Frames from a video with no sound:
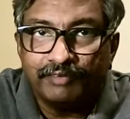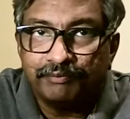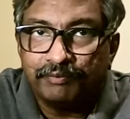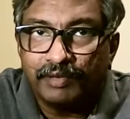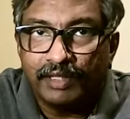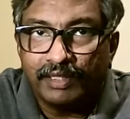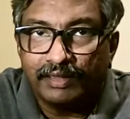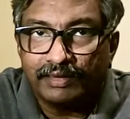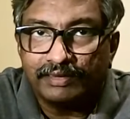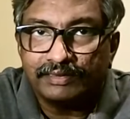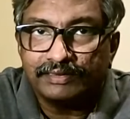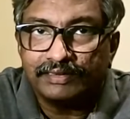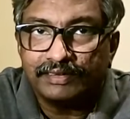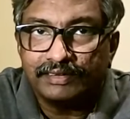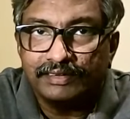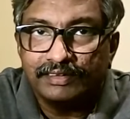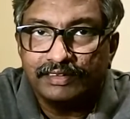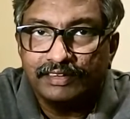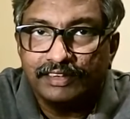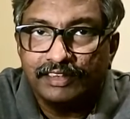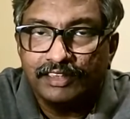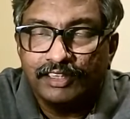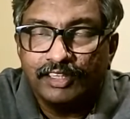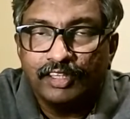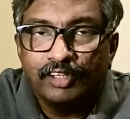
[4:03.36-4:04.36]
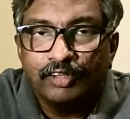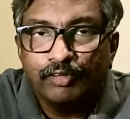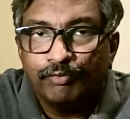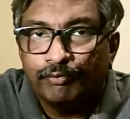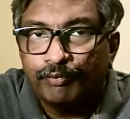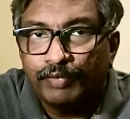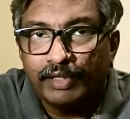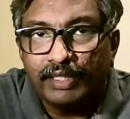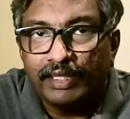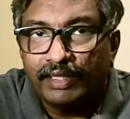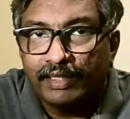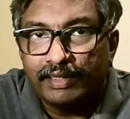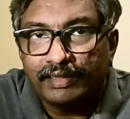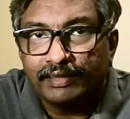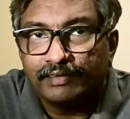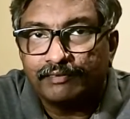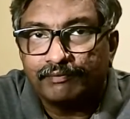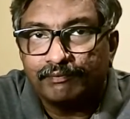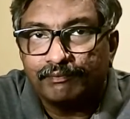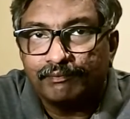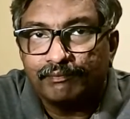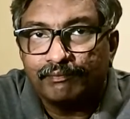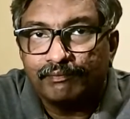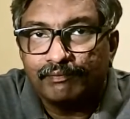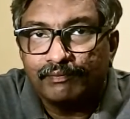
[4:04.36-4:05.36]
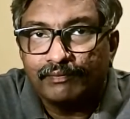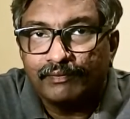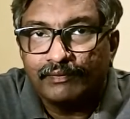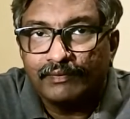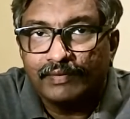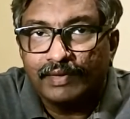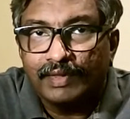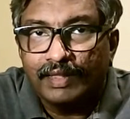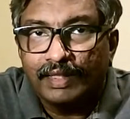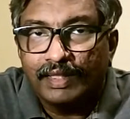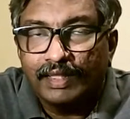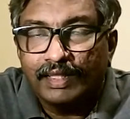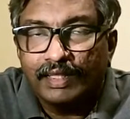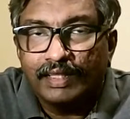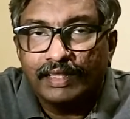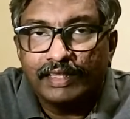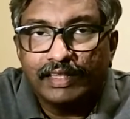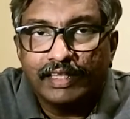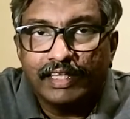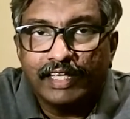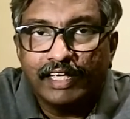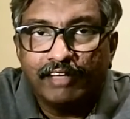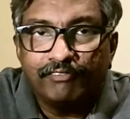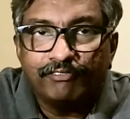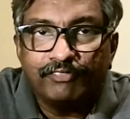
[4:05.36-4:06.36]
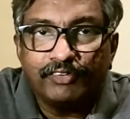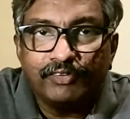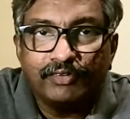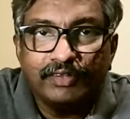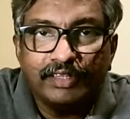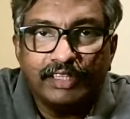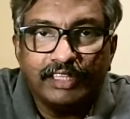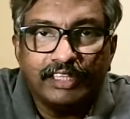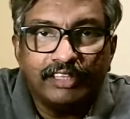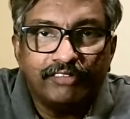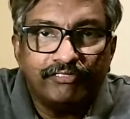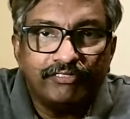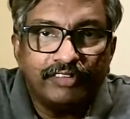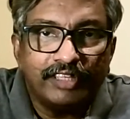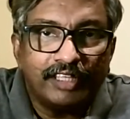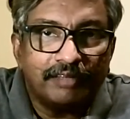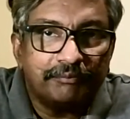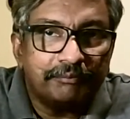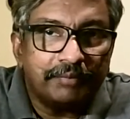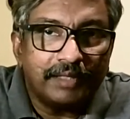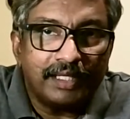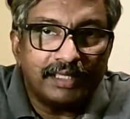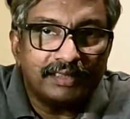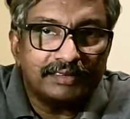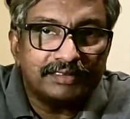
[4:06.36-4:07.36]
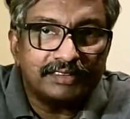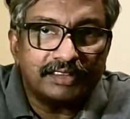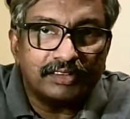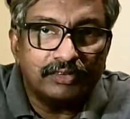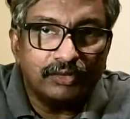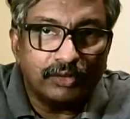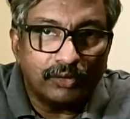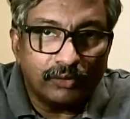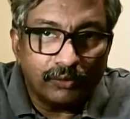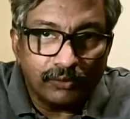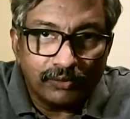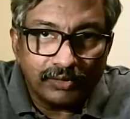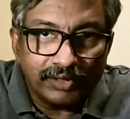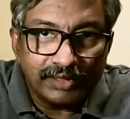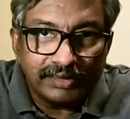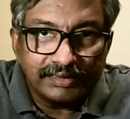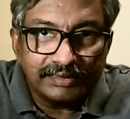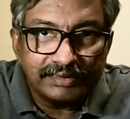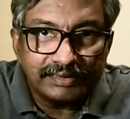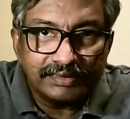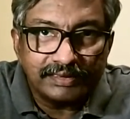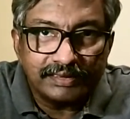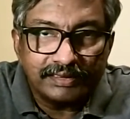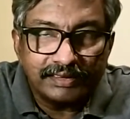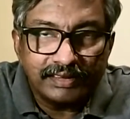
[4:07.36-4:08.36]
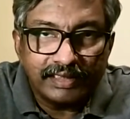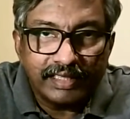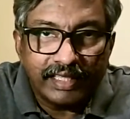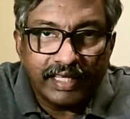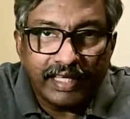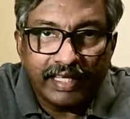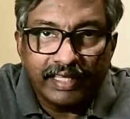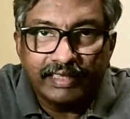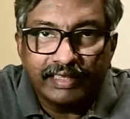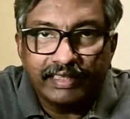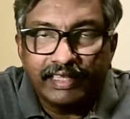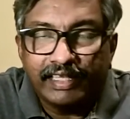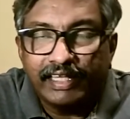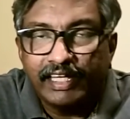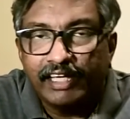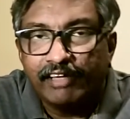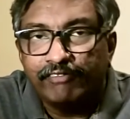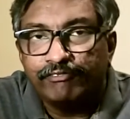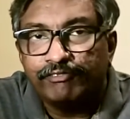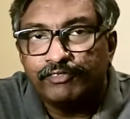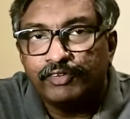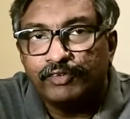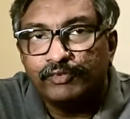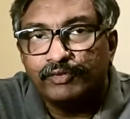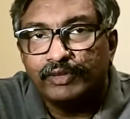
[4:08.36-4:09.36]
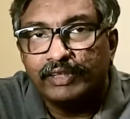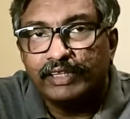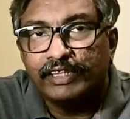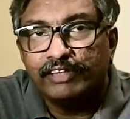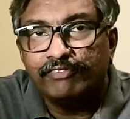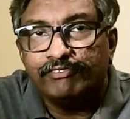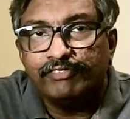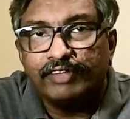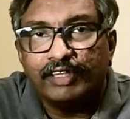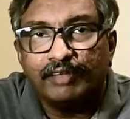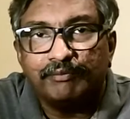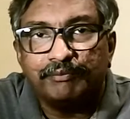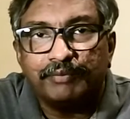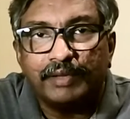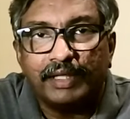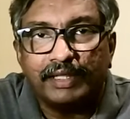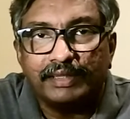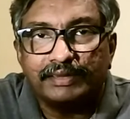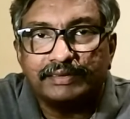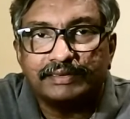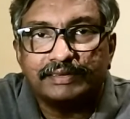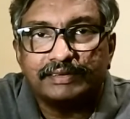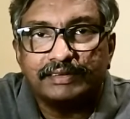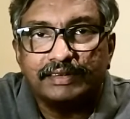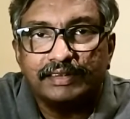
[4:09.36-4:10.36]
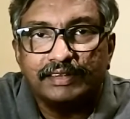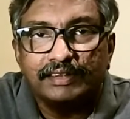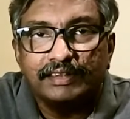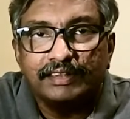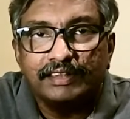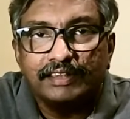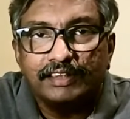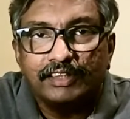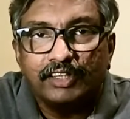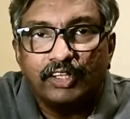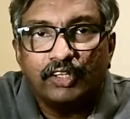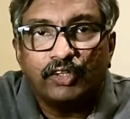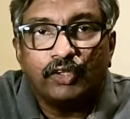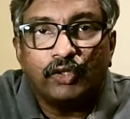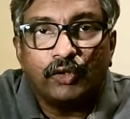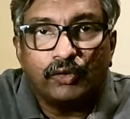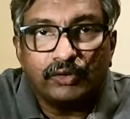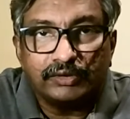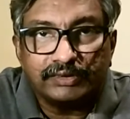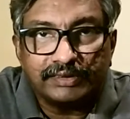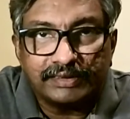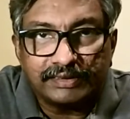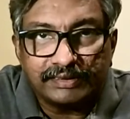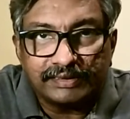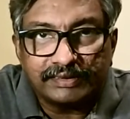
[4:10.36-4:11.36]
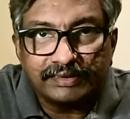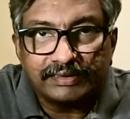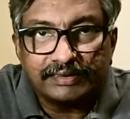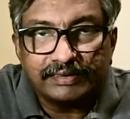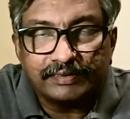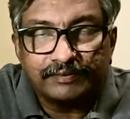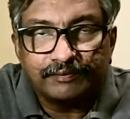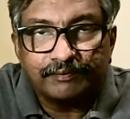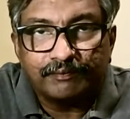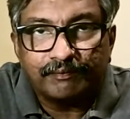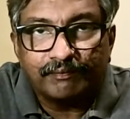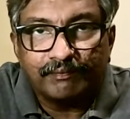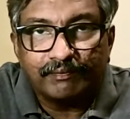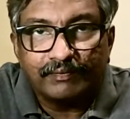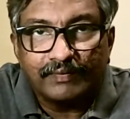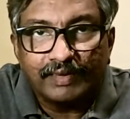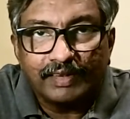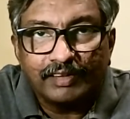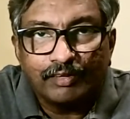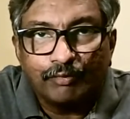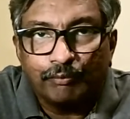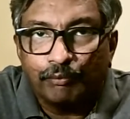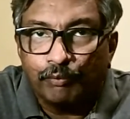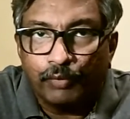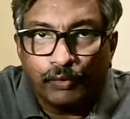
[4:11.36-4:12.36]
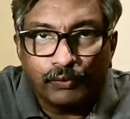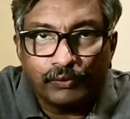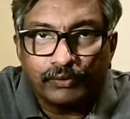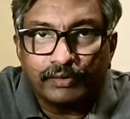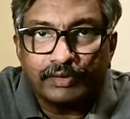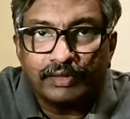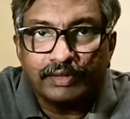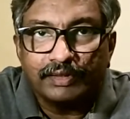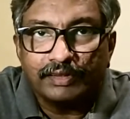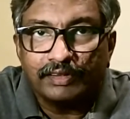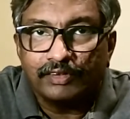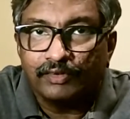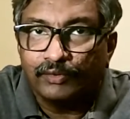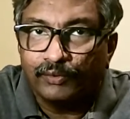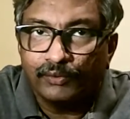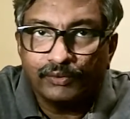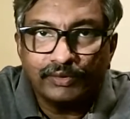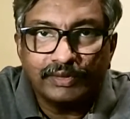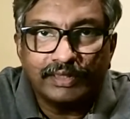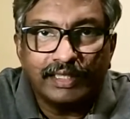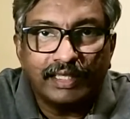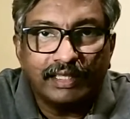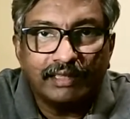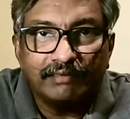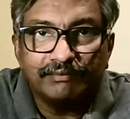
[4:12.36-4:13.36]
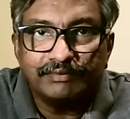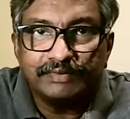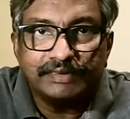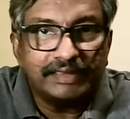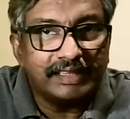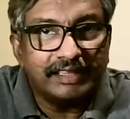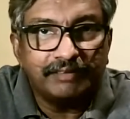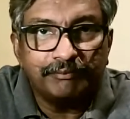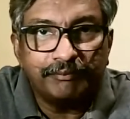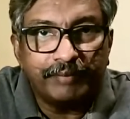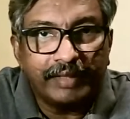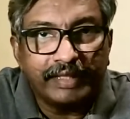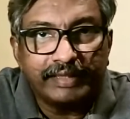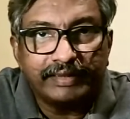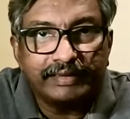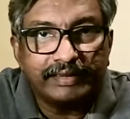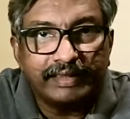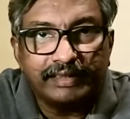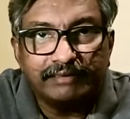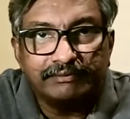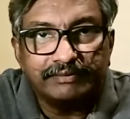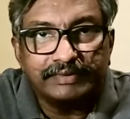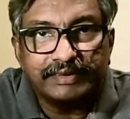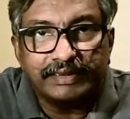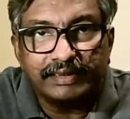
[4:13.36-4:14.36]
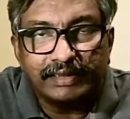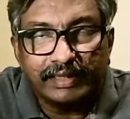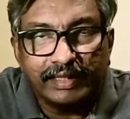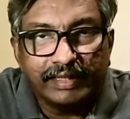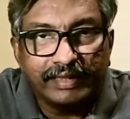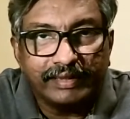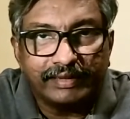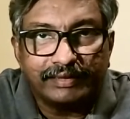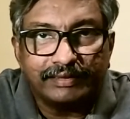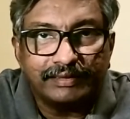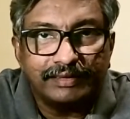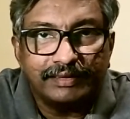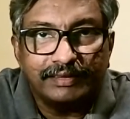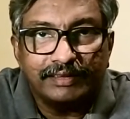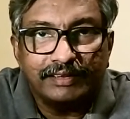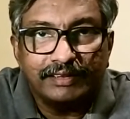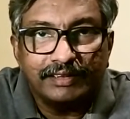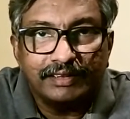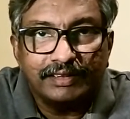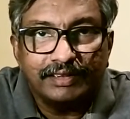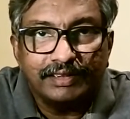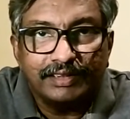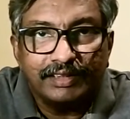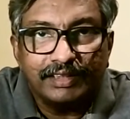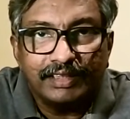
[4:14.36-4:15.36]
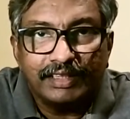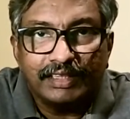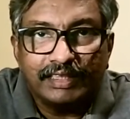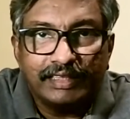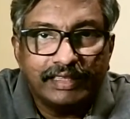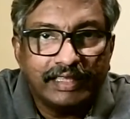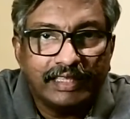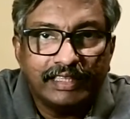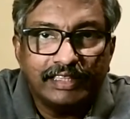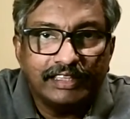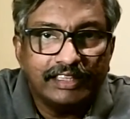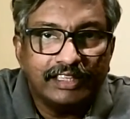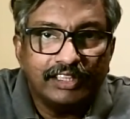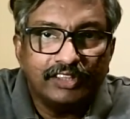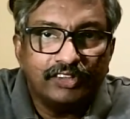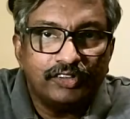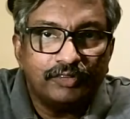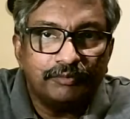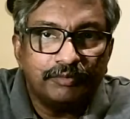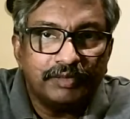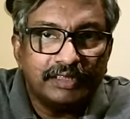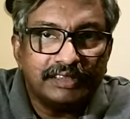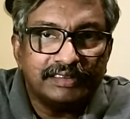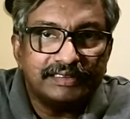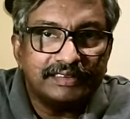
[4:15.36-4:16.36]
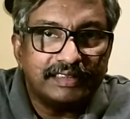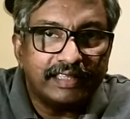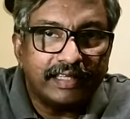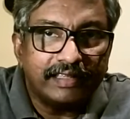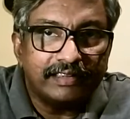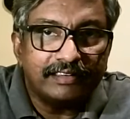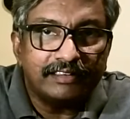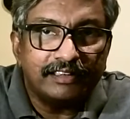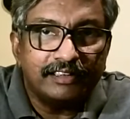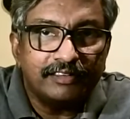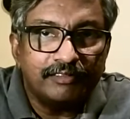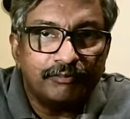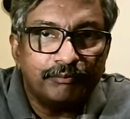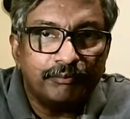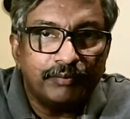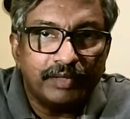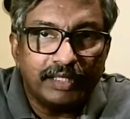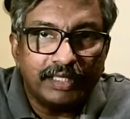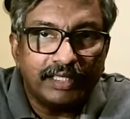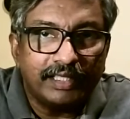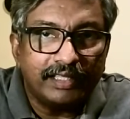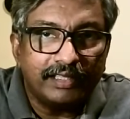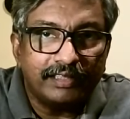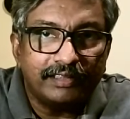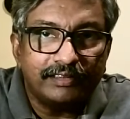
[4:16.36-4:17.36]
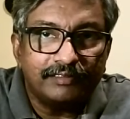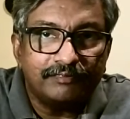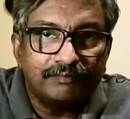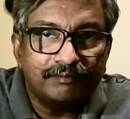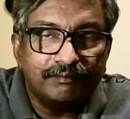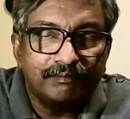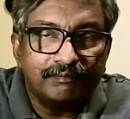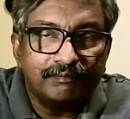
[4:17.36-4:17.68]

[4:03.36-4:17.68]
the past behind. They have to leave their past glories and they have to leave their past losses. Both good times and bad times alike, they need to be set behind.